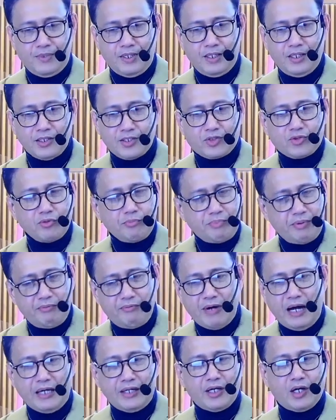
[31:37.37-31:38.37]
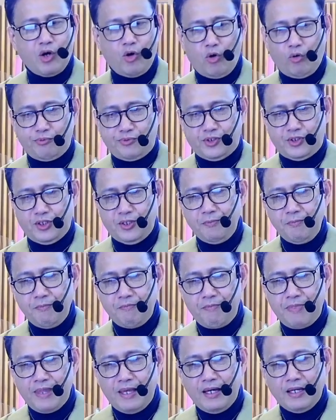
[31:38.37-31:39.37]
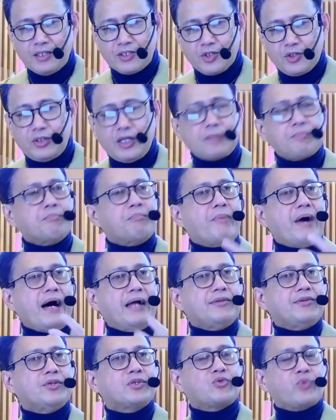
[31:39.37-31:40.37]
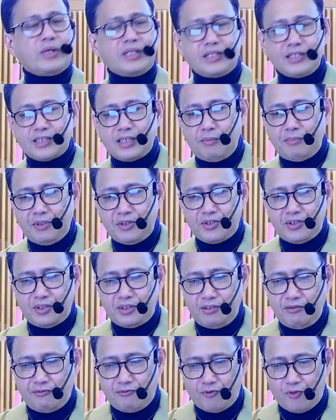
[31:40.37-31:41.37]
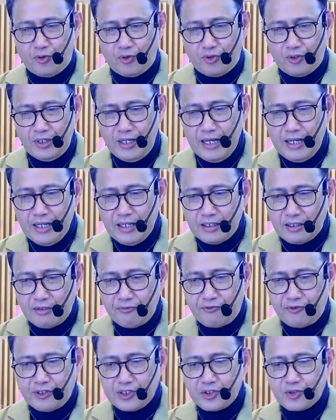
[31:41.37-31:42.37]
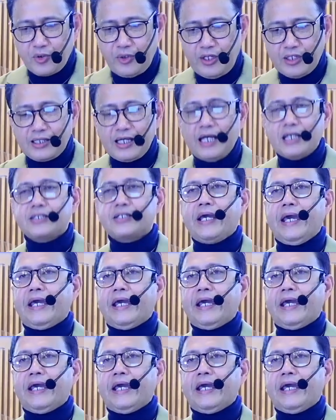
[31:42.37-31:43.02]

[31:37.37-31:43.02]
Stupefying option. So that Matthew 27:34 refers to it as